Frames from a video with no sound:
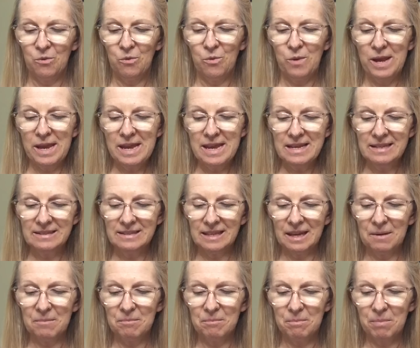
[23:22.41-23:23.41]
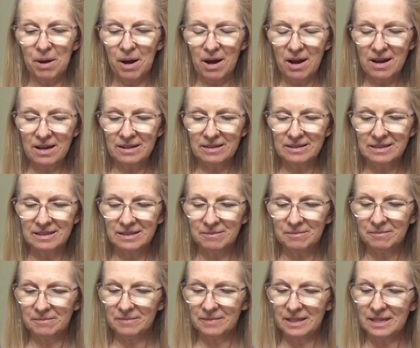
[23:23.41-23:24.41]
Weeds and bugs?
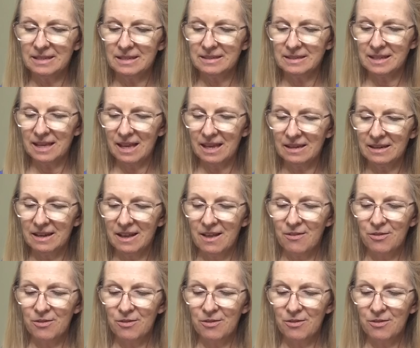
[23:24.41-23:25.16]
he said.